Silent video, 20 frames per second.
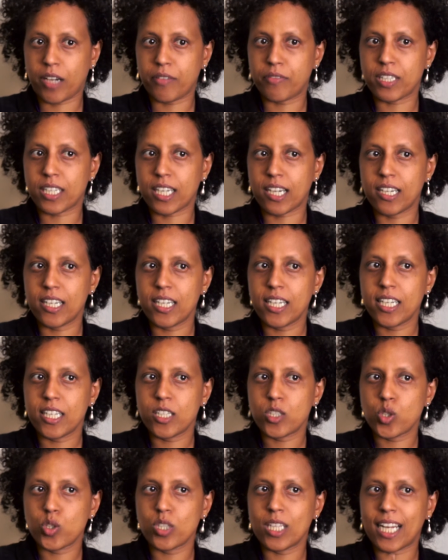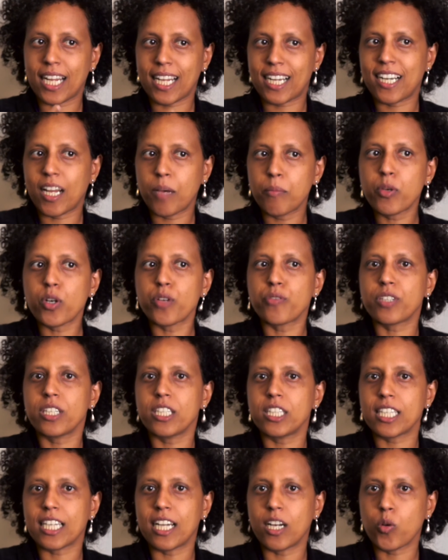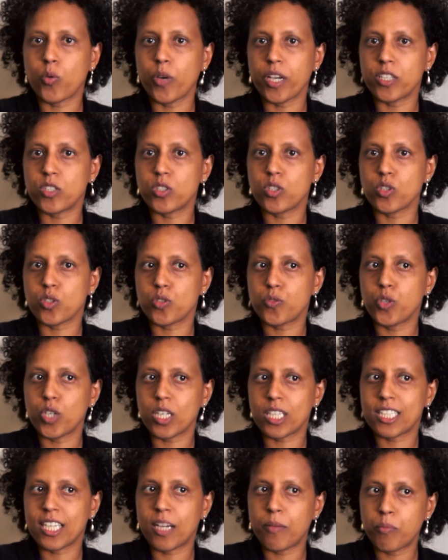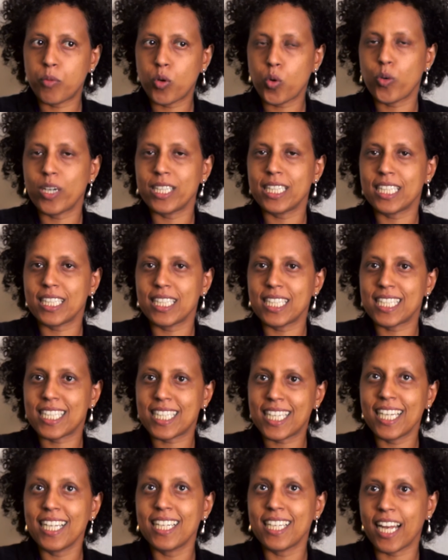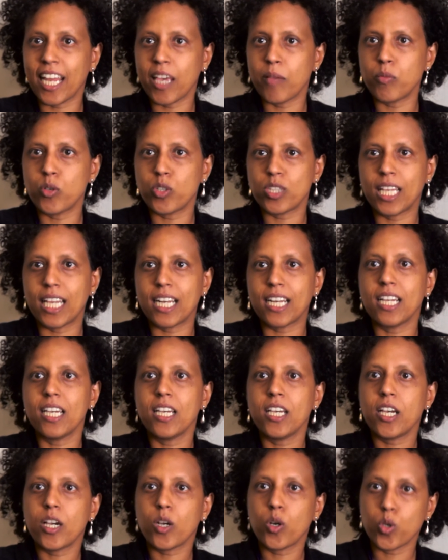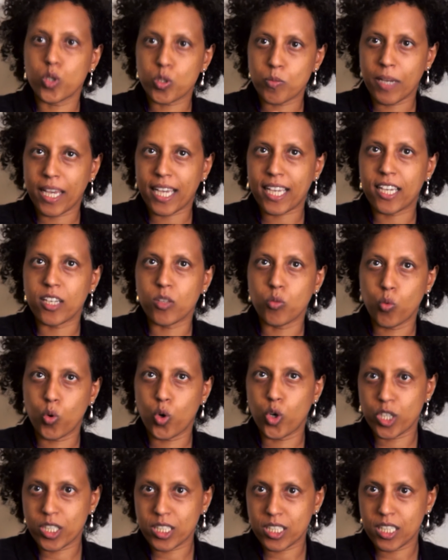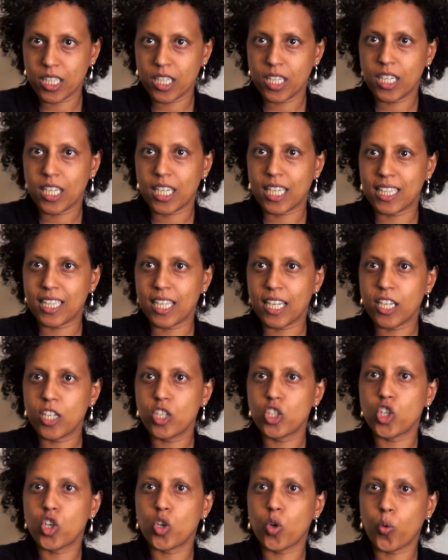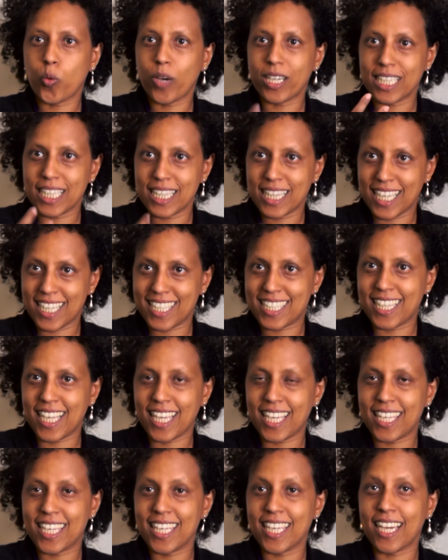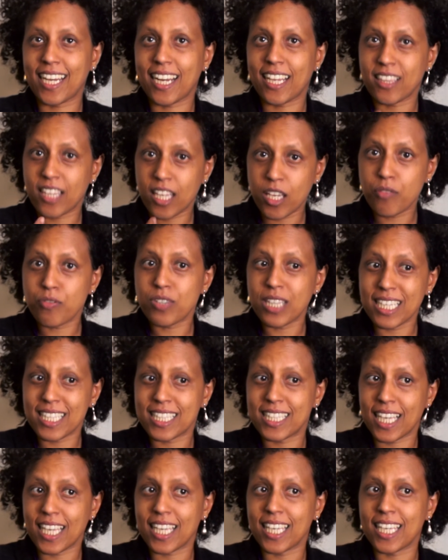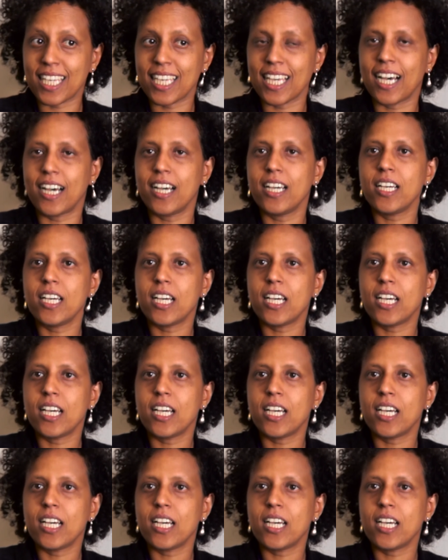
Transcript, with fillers: Africa. So there are a number of critical questions, for example, whether the skilled labor then goes back and works in the region or whether they stay here, and if they stay here,